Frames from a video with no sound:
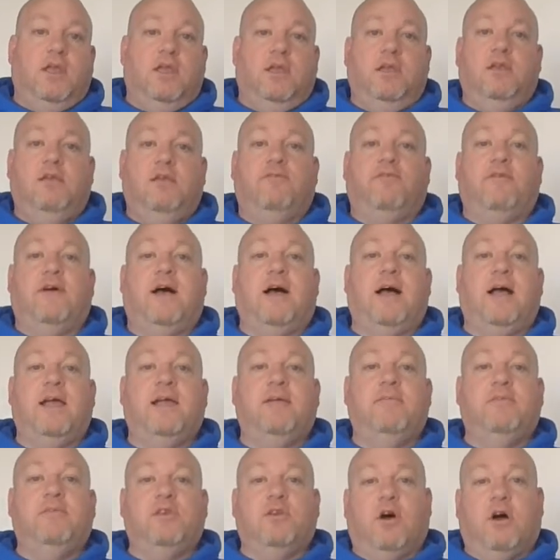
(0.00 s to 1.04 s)
If
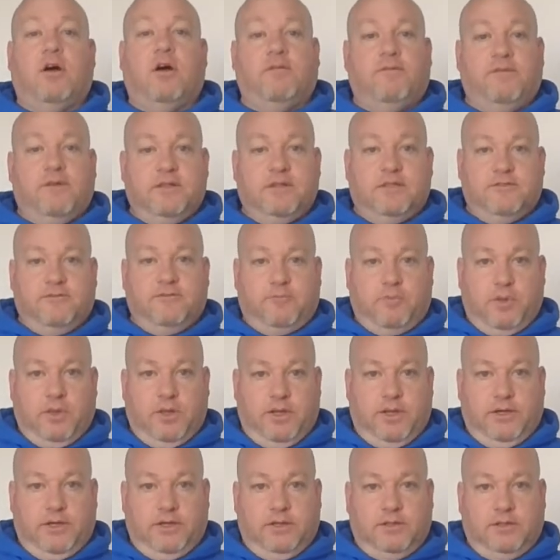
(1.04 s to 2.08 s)
I'm the offensive
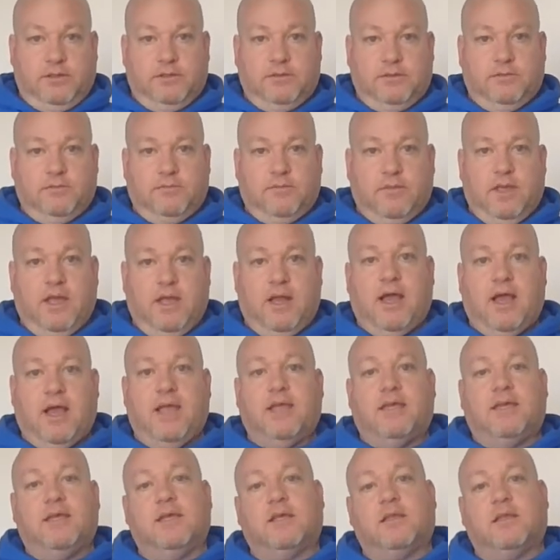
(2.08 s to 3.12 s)
player and I
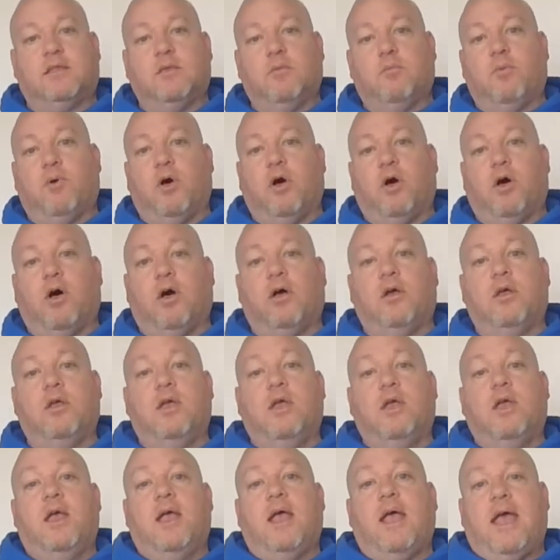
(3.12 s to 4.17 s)
kick the ball
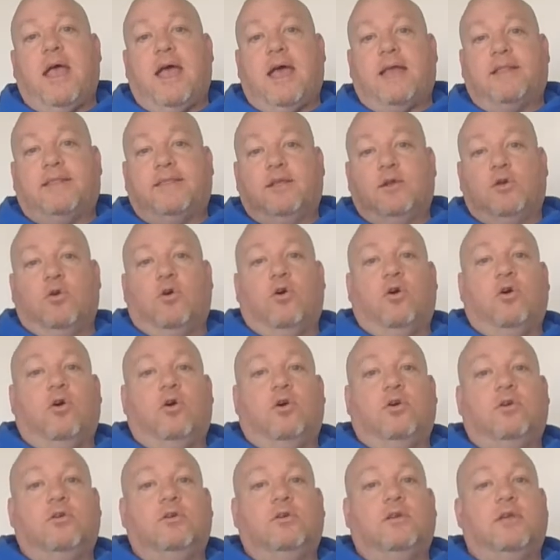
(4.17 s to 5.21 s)
at the
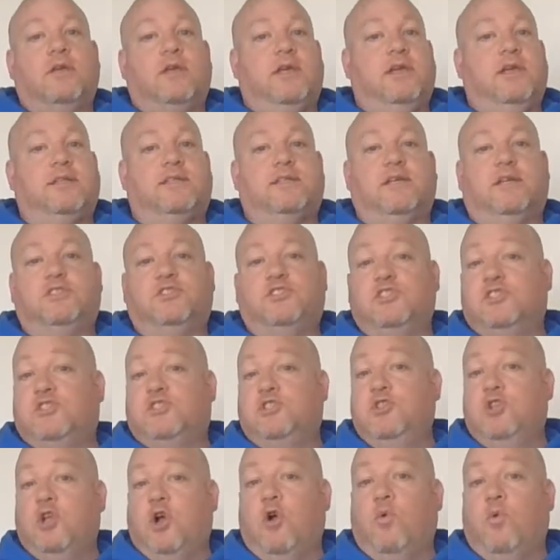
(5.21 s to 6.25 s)
goal, it touches
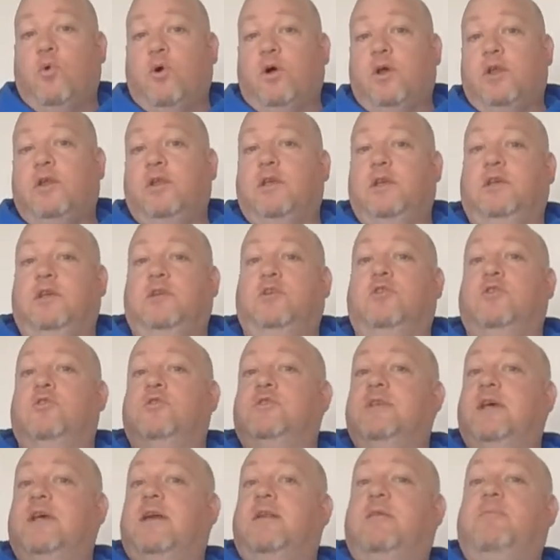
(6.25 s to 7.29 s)
no one and
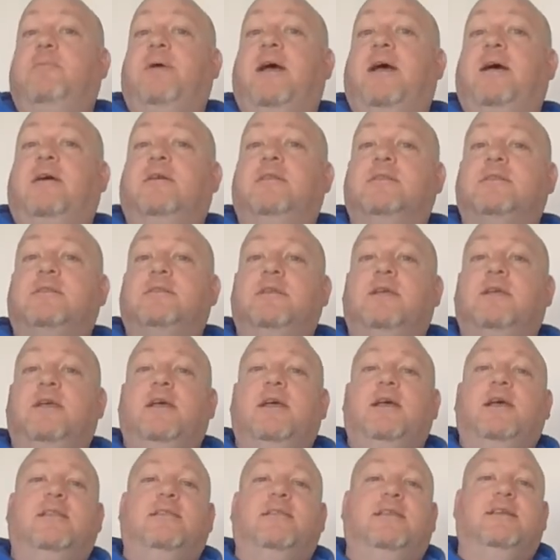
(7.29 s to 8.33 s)
goes out of bounds,
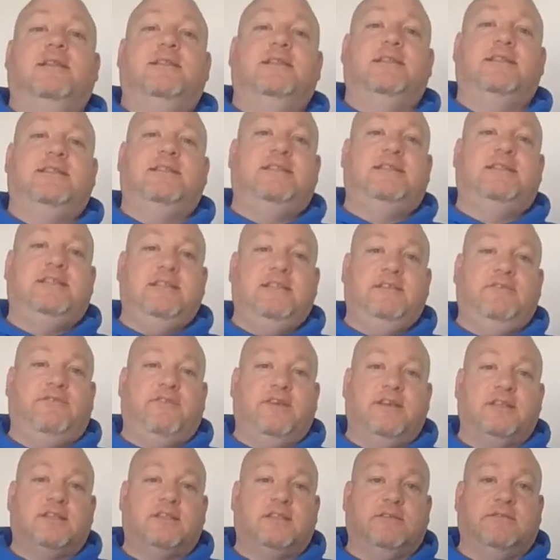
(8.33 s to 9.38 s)
then the
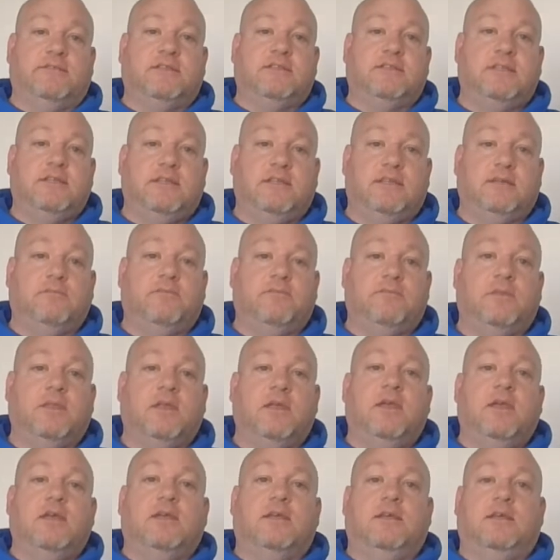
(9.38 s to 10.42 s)
defensive team
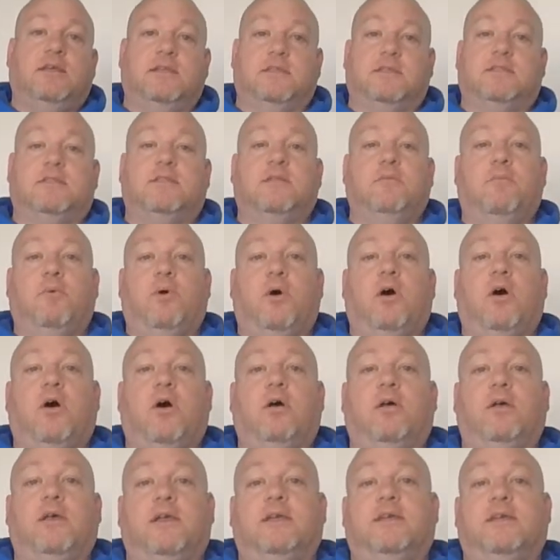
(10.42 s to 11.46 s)
gets the
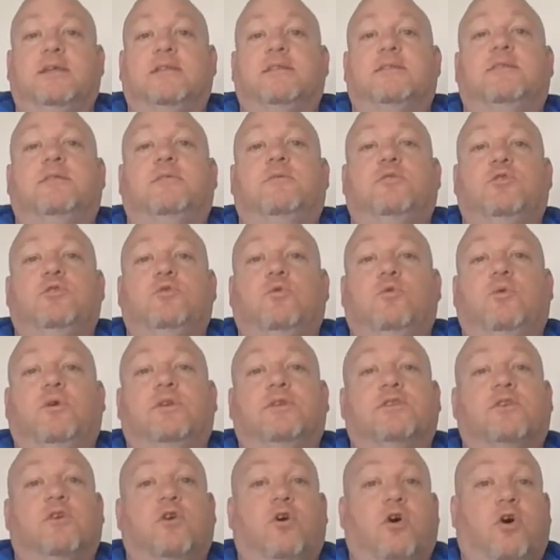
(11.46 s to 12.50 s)
ball and gets to do what
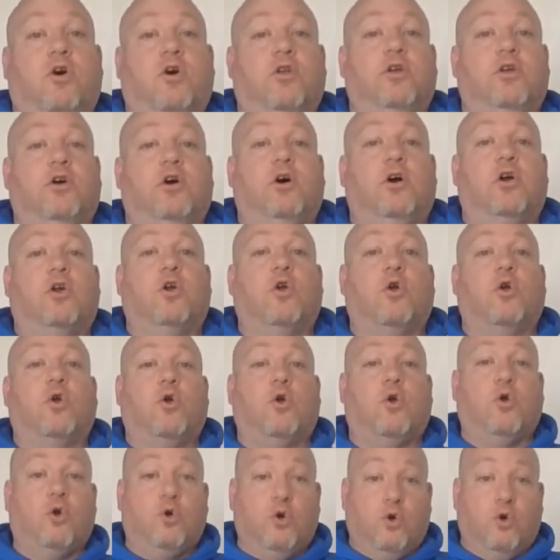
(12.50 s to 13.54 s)
is called a
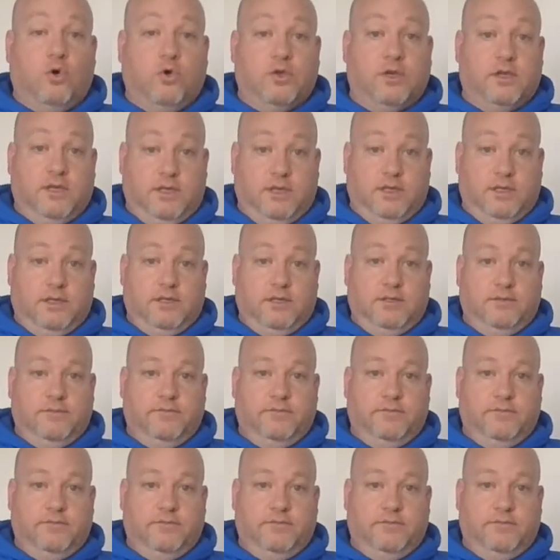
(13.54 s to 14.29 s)
goal kick.